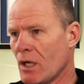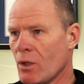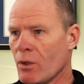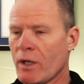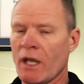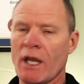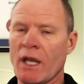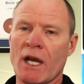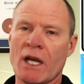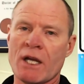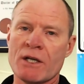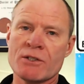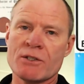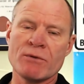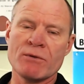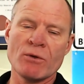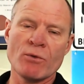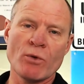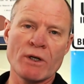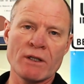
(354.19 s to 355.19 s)
Okay,
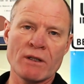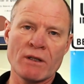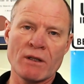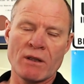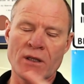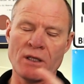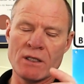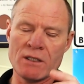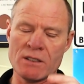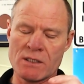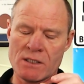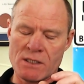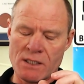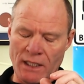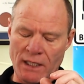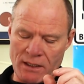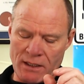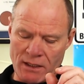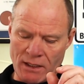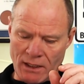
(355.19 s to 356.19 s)
Ashmer, one of the things
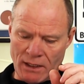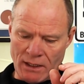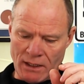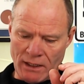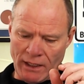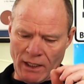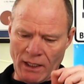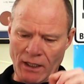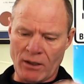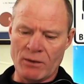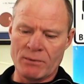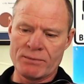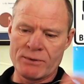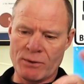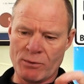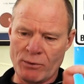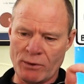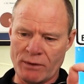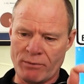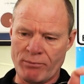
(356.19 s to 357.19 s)
that uh,
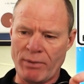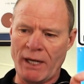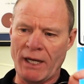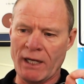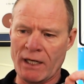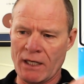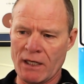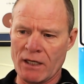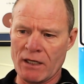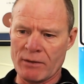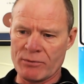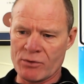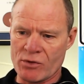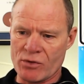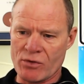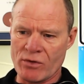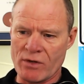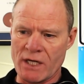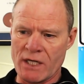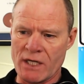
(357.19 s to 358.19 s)
helps with backing up
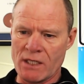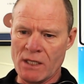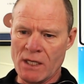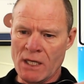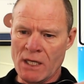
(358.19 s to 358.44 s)
straight